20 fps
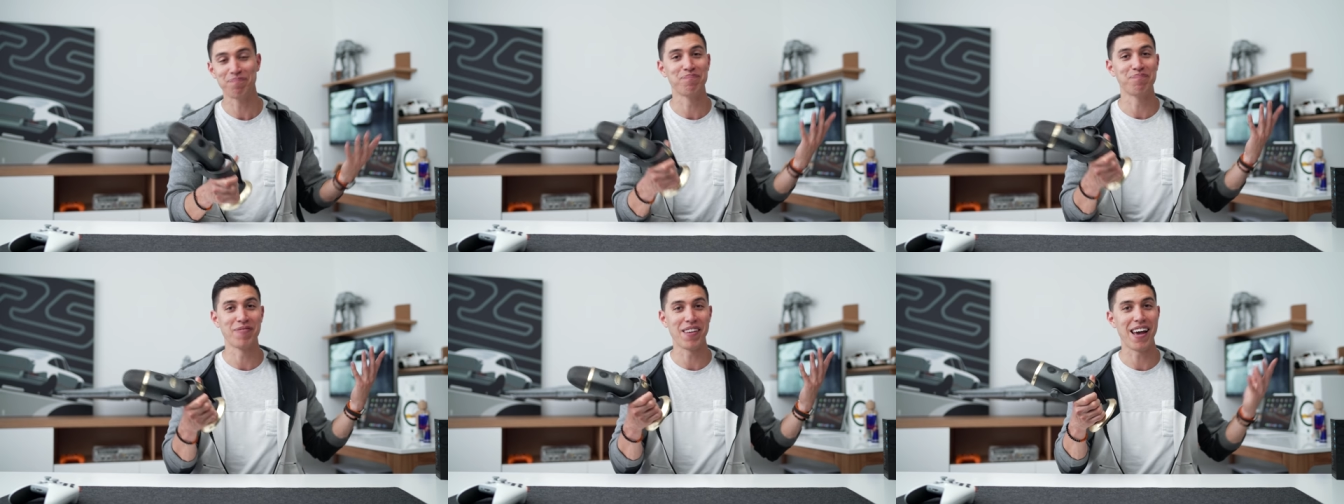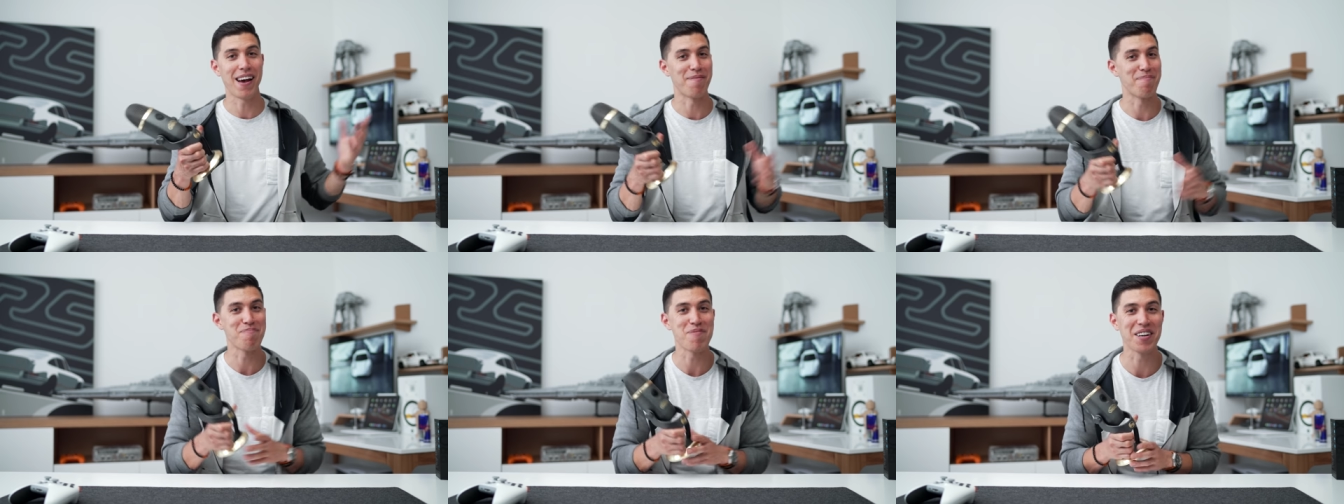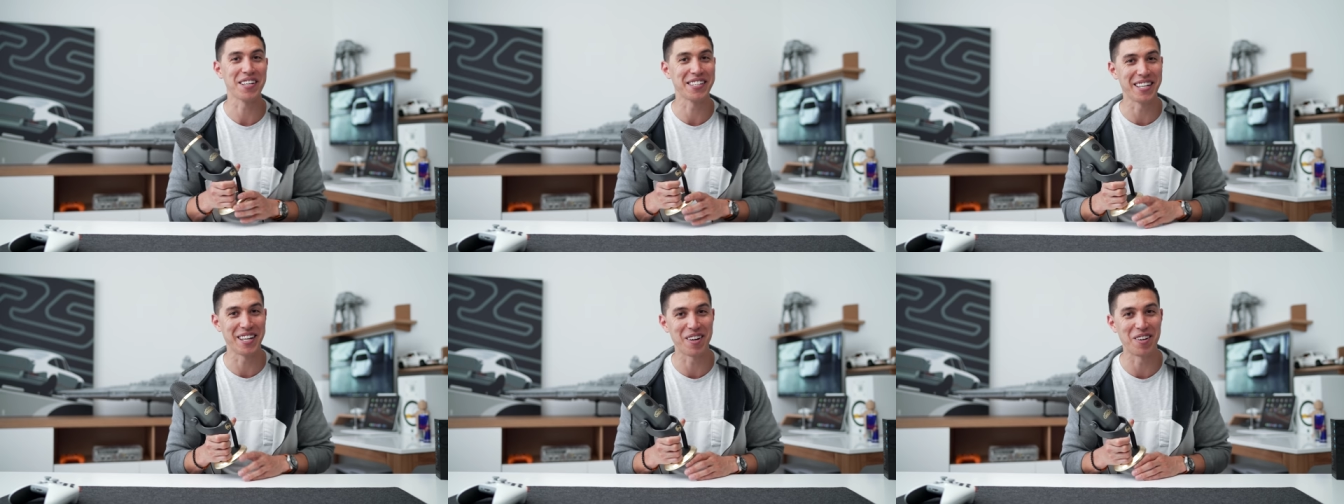yeah,
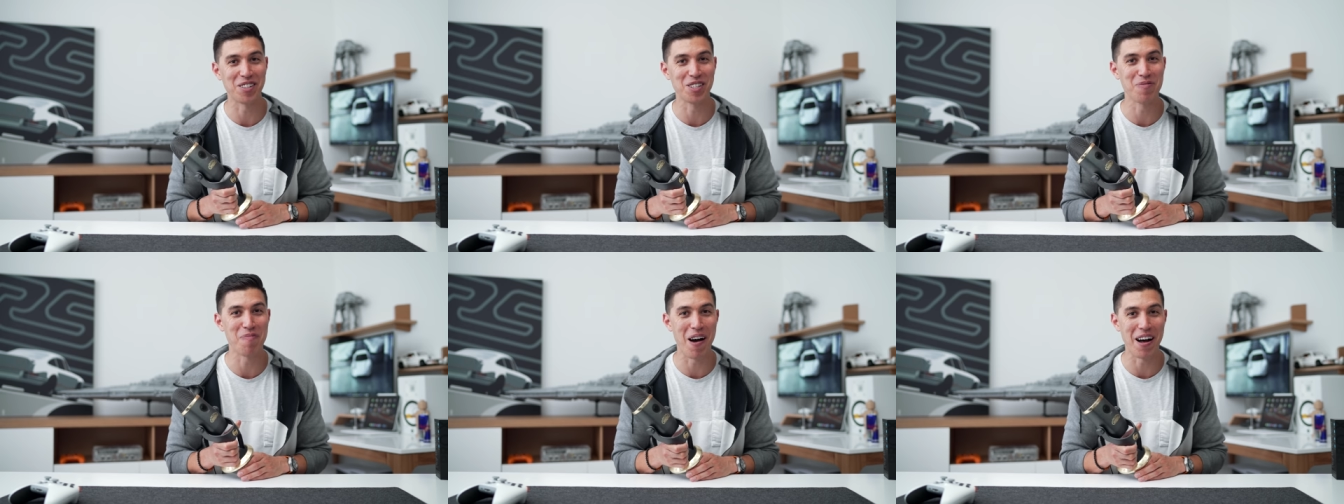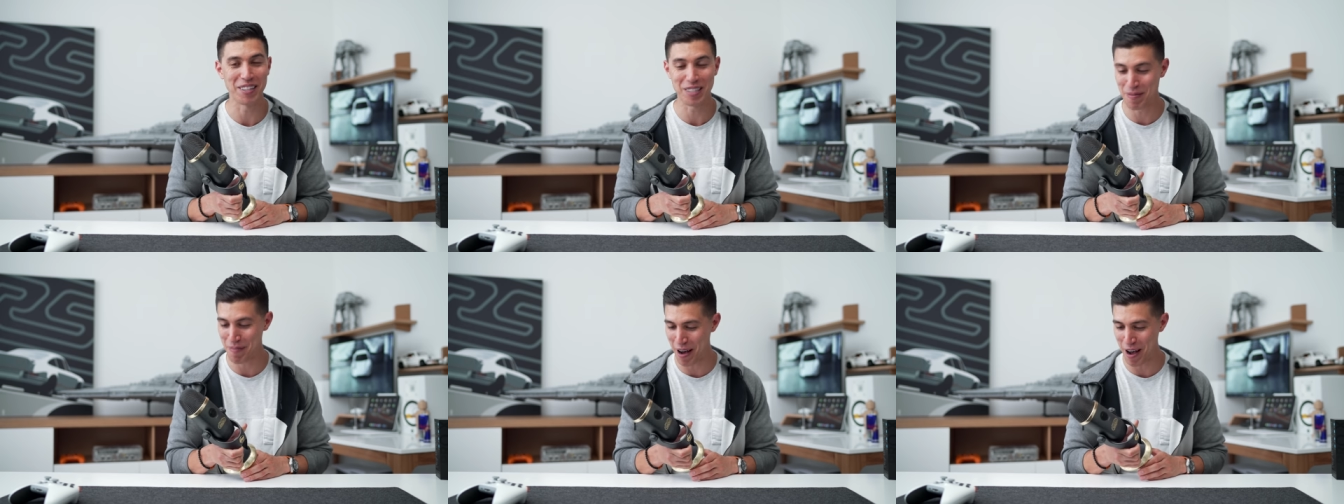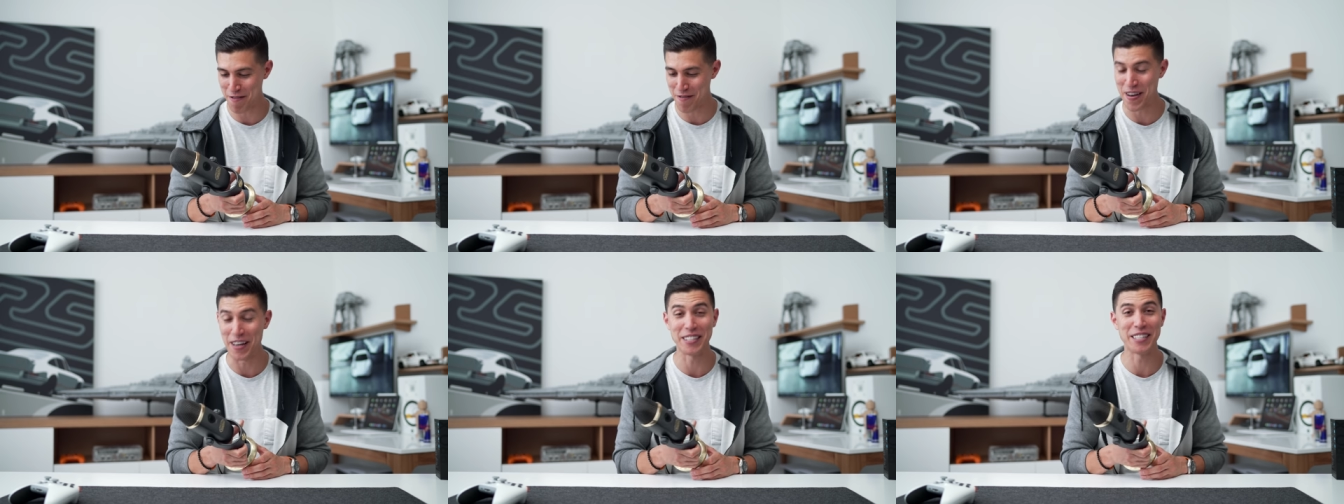brings a little smile to my
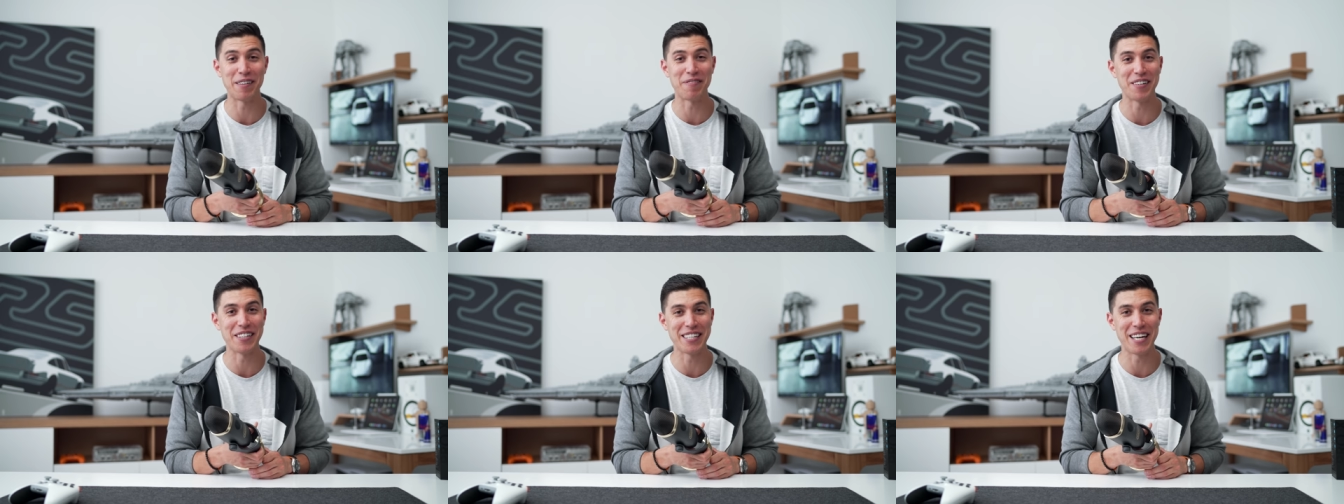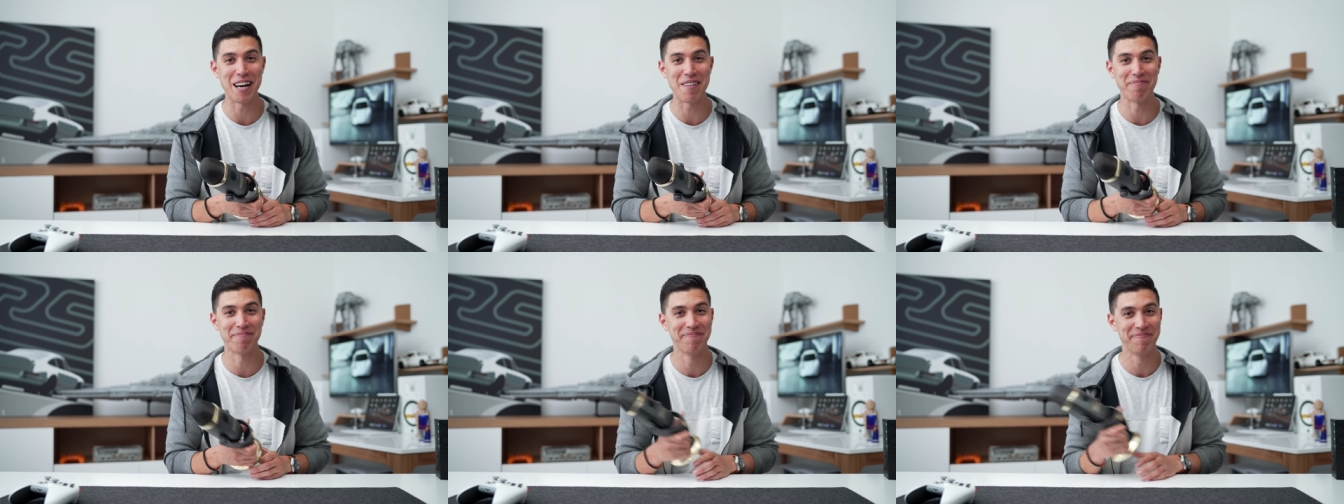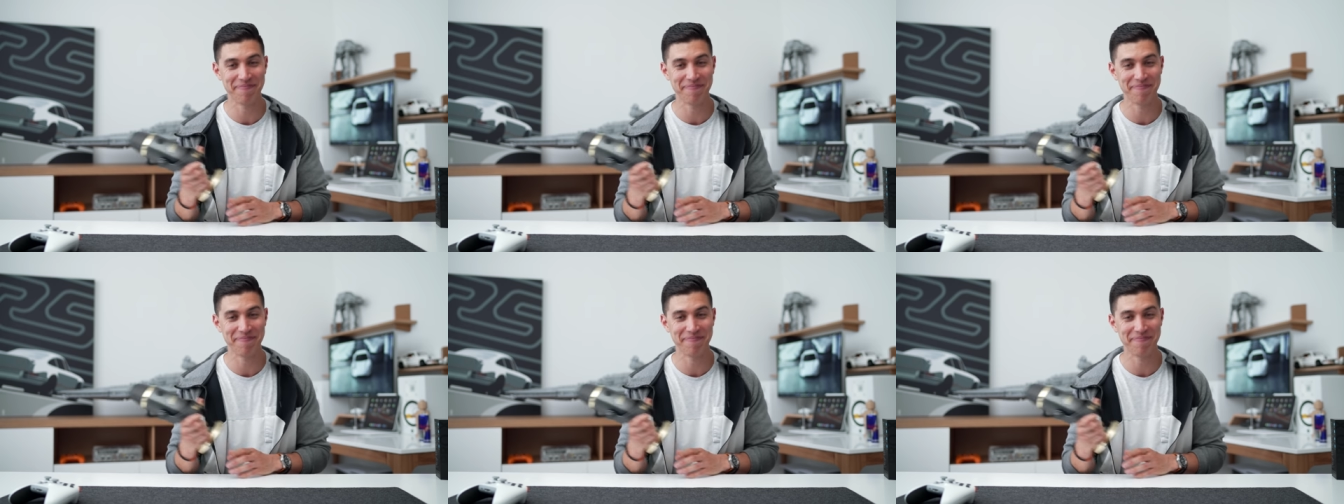face every time.